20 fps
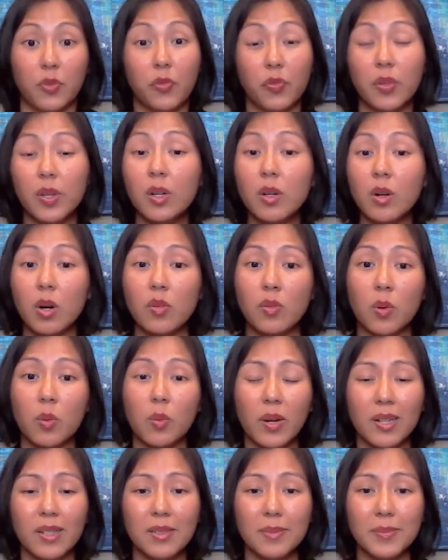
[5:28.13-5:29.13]
And if you feel
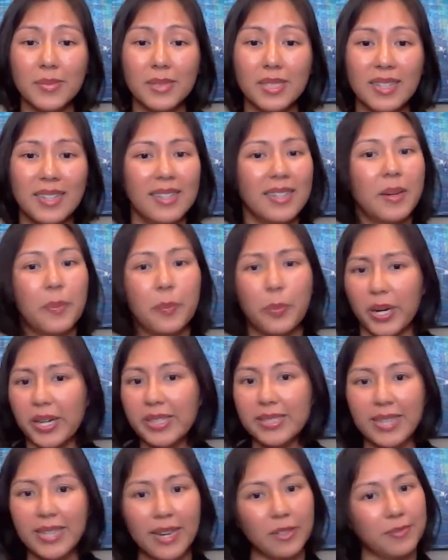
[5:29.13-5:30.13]
overwhelmed, break